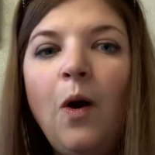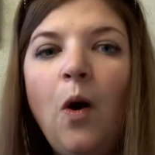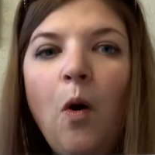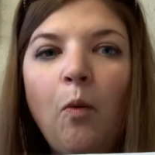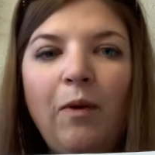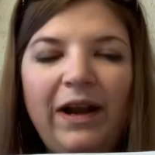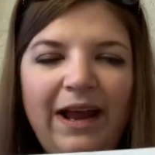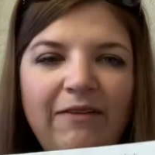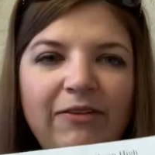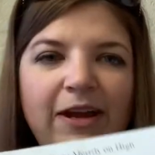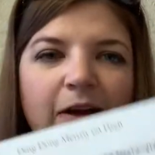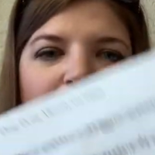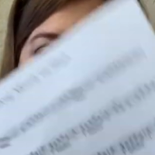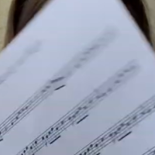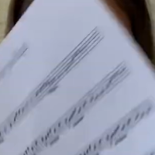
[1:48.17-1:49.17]
Whenever
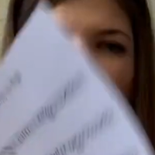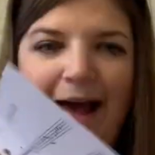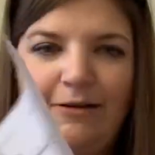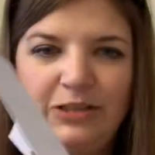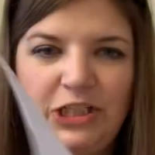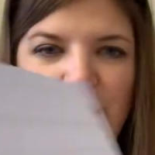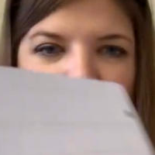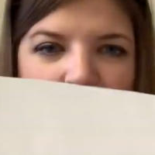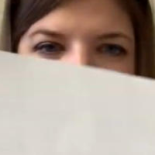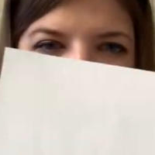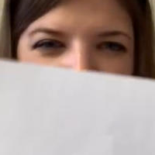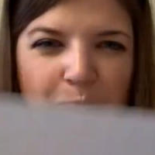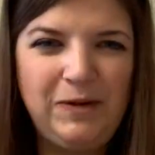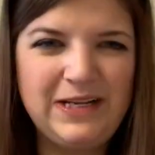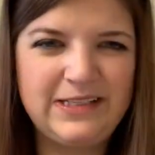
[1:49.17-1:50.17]
you encounter a
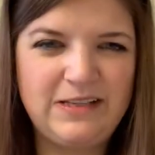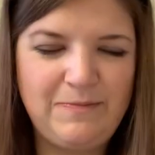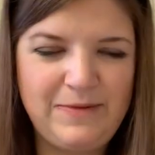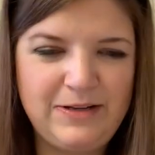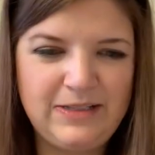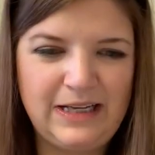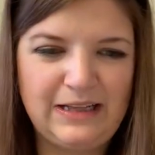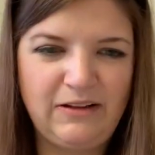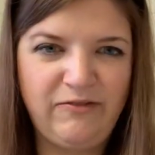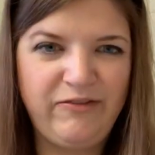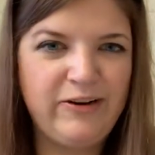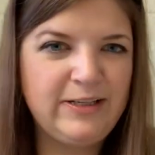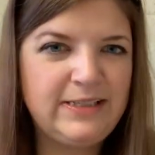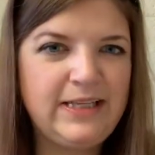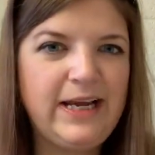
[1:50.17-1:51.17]
new piece of music, the
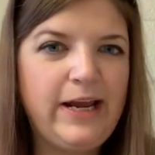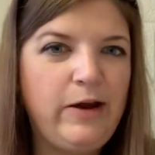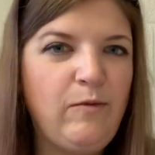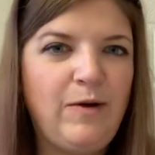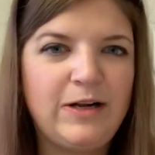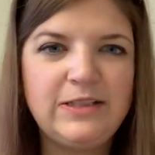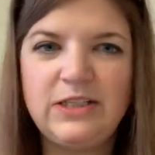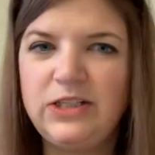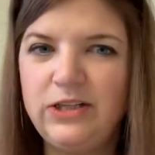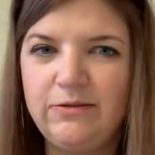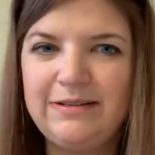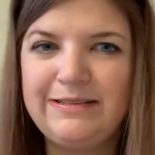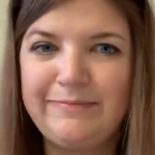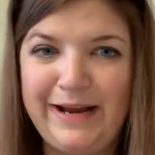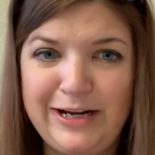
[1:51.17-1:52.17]
first thing you want to do
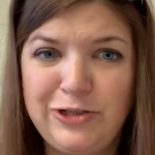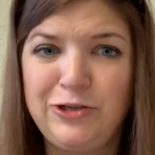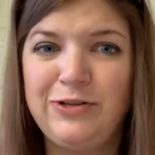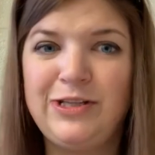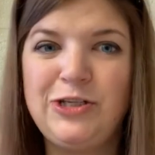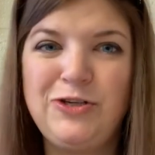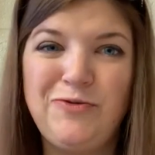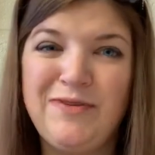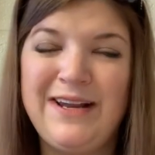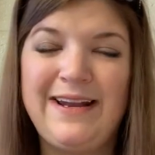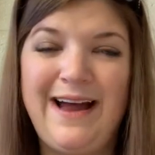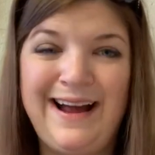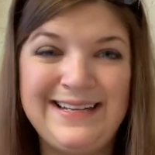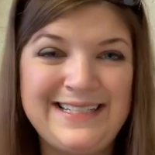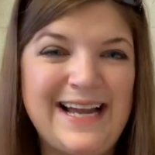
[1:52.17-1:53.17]
is make sure that you can
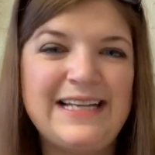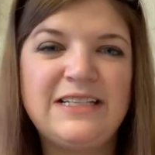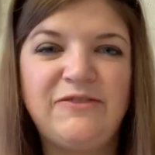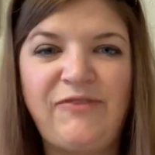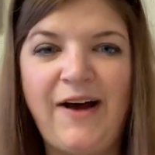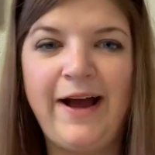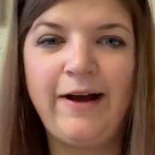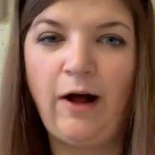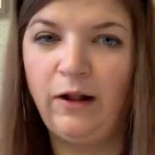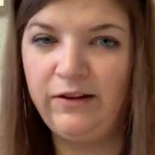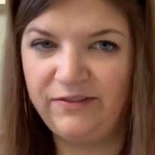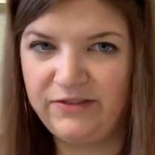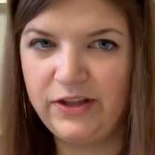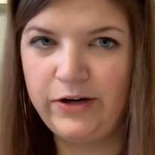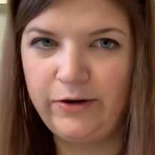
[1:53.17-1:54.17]
identify all
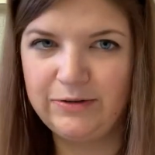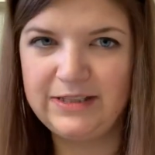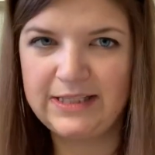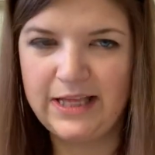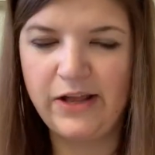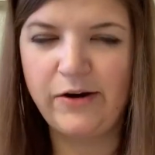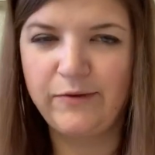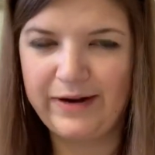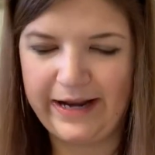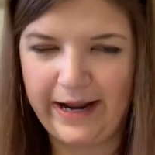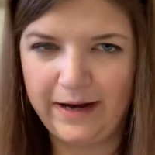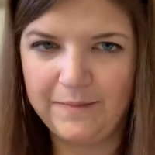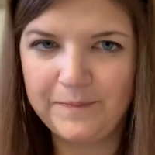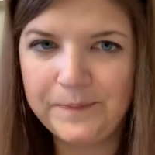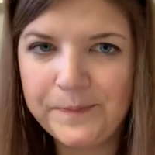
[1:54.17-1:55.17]
of the notes that are in
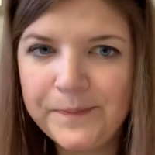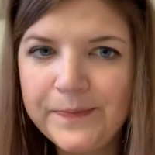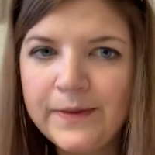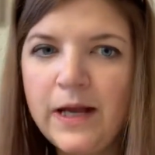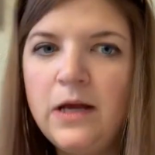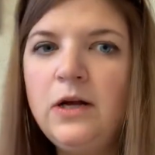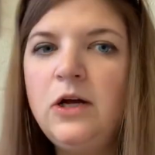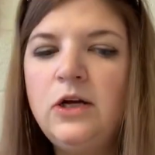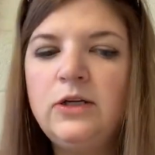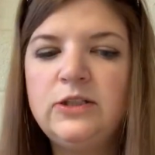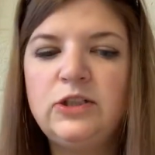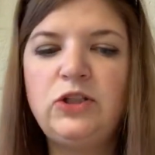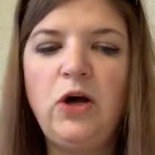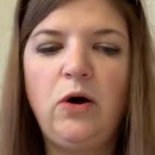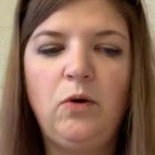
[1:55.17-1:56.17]
it.
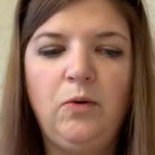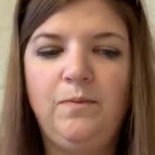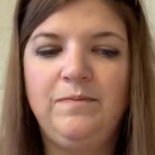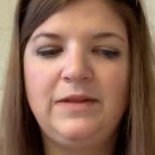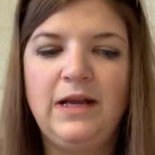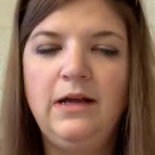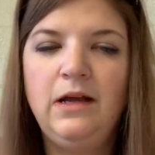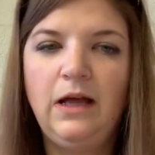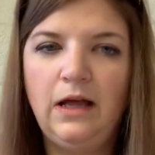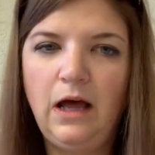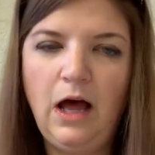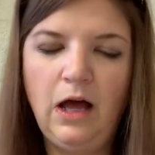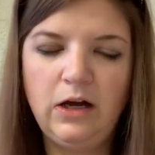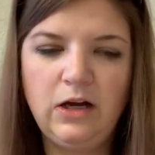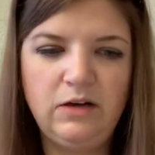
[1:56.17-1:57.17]
So
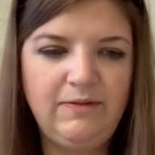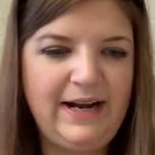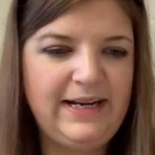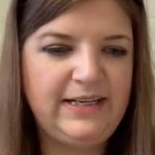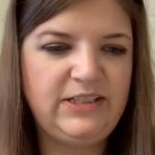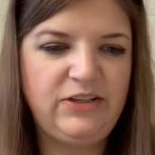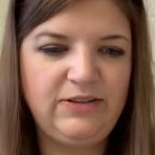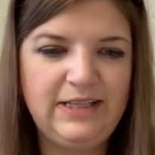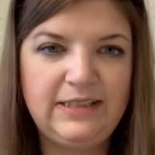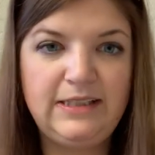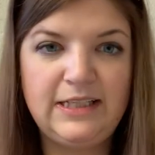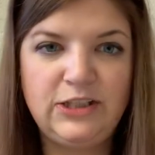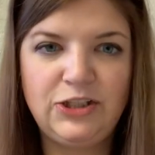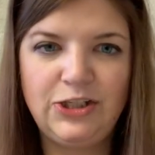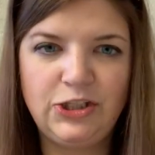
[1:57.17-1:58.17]
a good way to do this
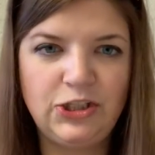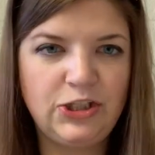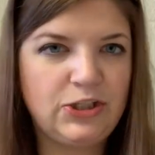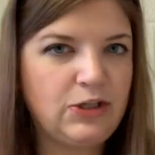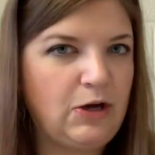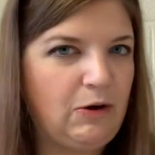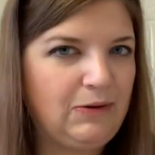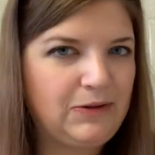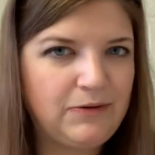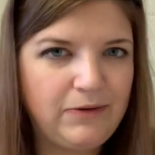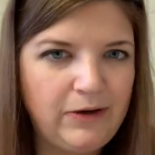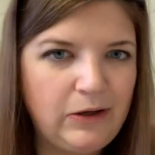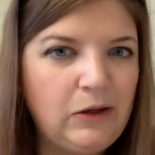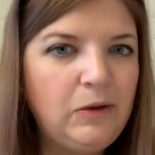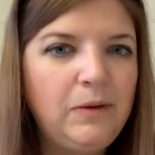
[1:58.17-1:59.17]
is to just go
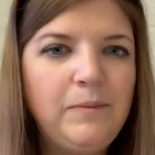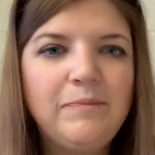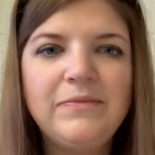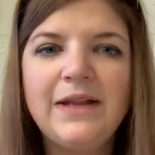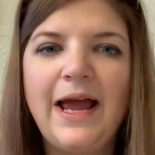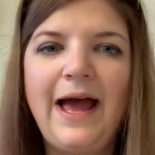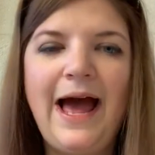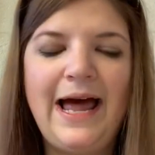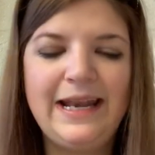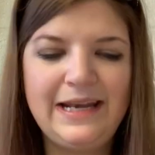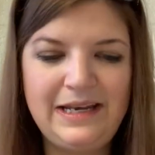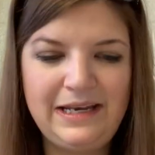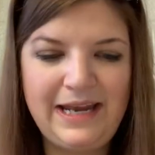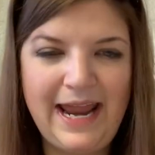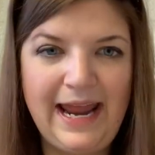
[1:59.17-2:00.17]
through
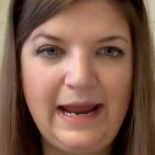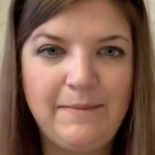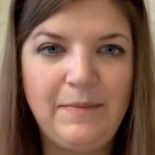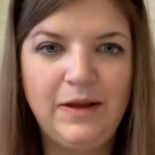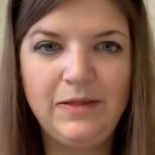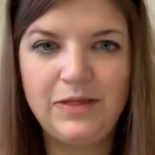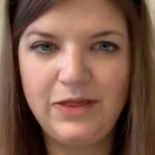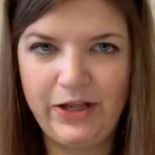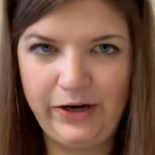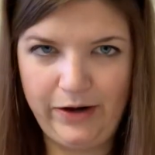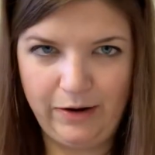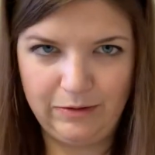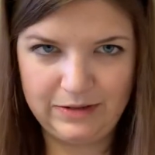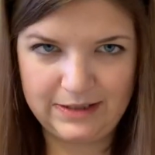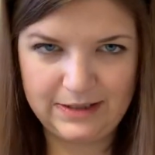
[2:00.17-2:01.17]
and name the
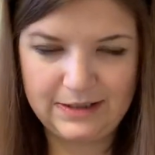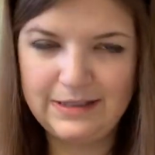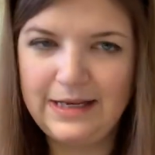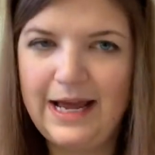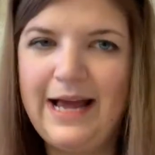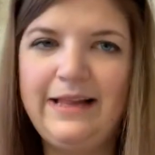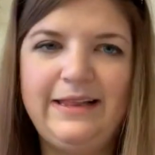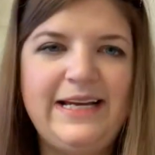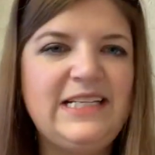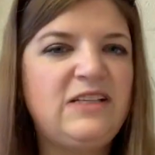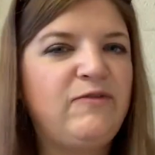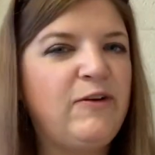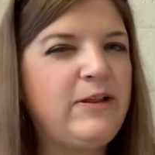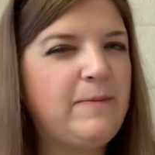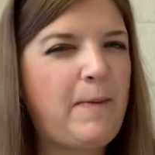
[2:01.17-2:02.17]
notes, at least
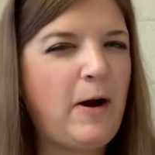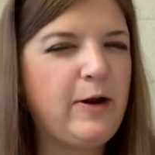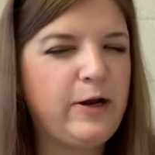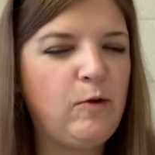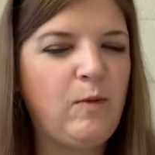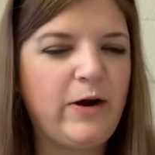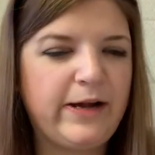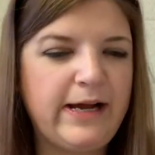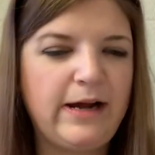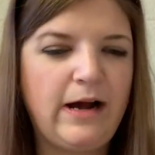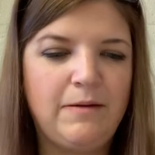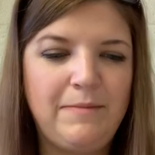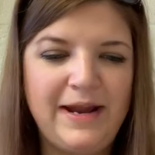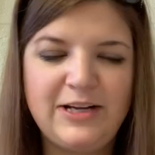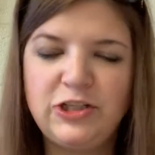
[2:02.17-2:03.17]
for the part you're working
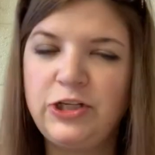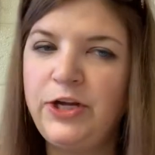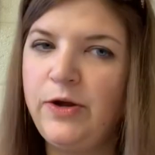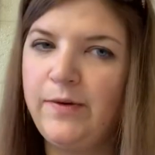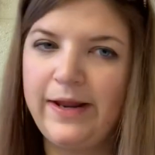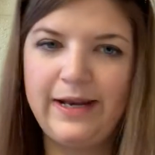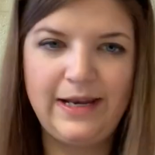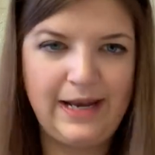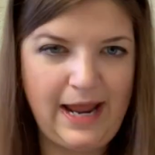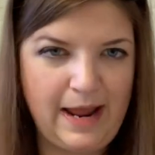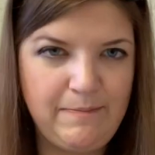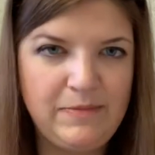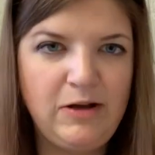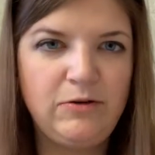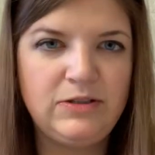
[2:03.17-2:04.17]
Make sure you can
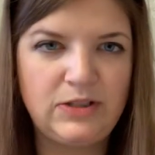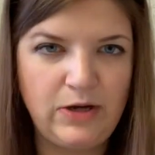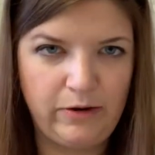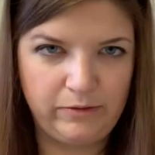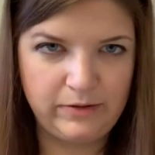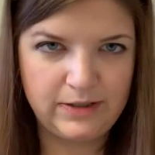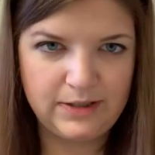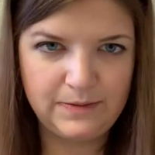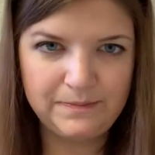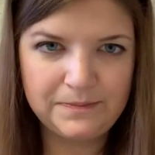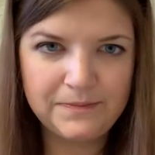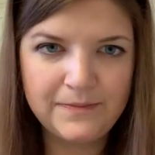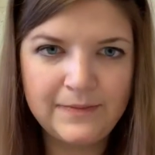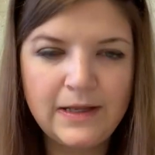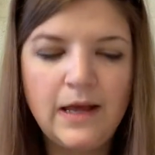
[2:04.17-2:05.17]
name those notes.
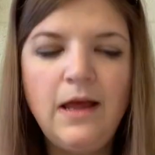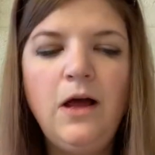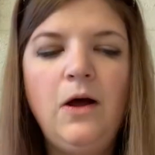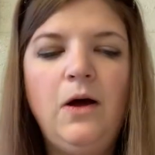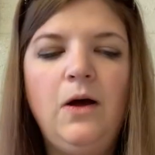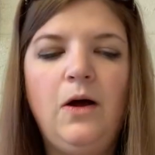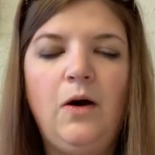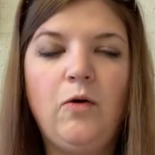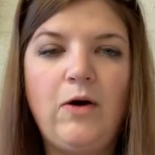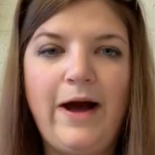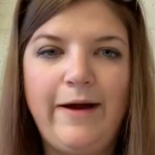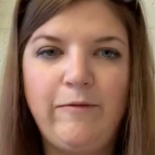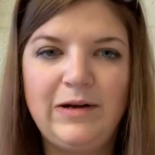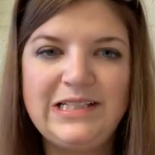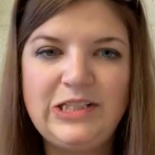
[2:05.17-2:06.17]

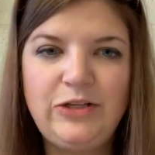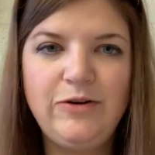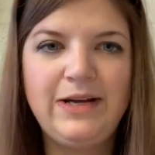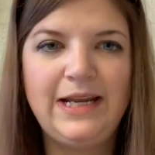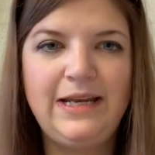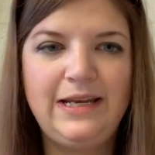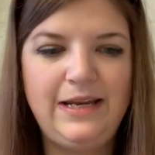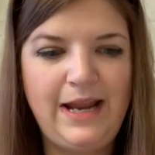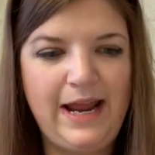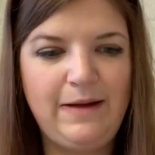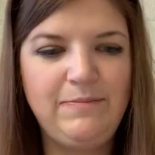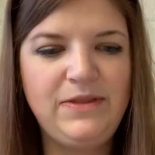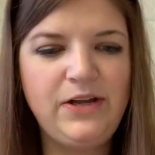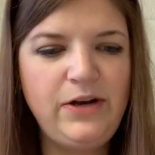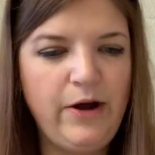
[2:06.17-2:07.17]
Okay, once you can
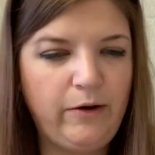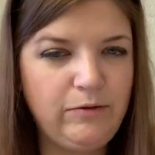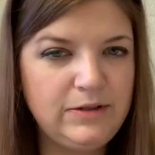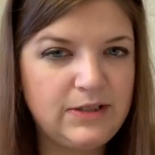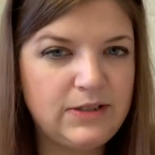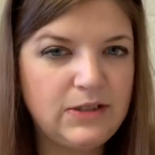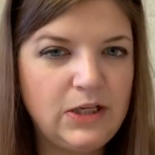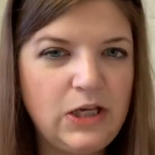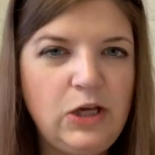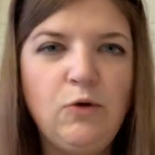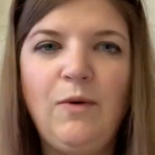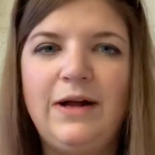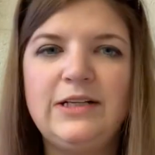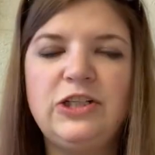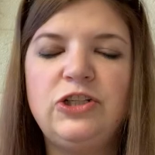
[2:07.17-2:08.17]
name the notes, you
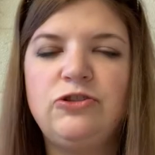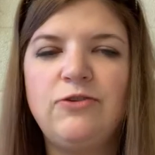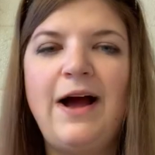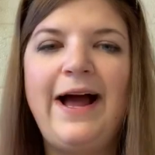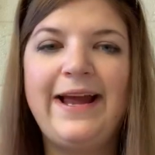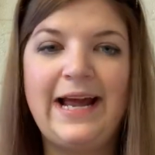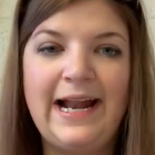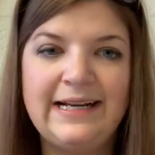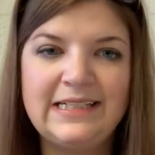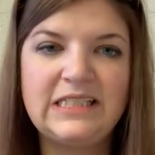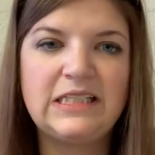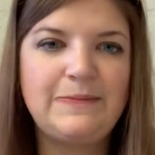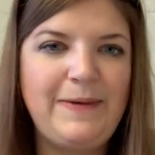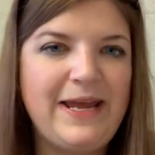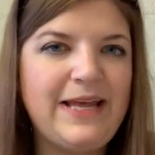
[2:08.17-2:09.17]
want to try and
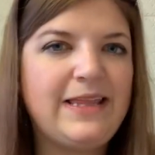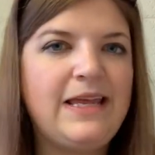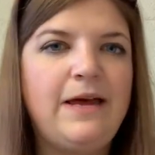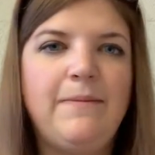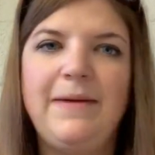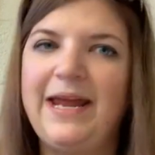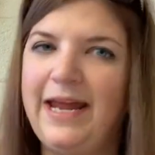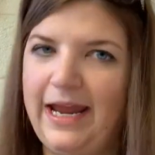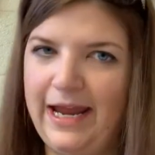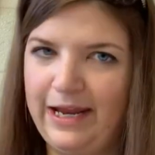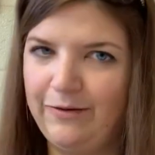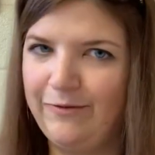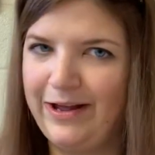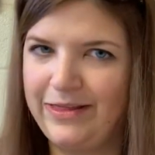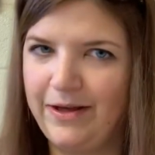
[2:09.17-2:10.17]
speak them
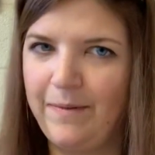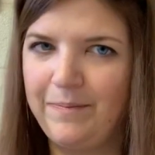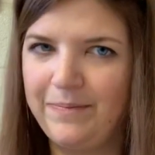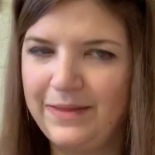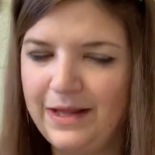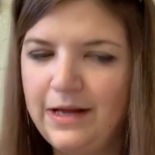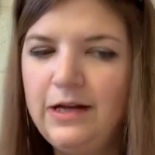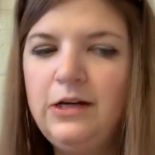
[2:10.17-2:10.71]
in rhythm.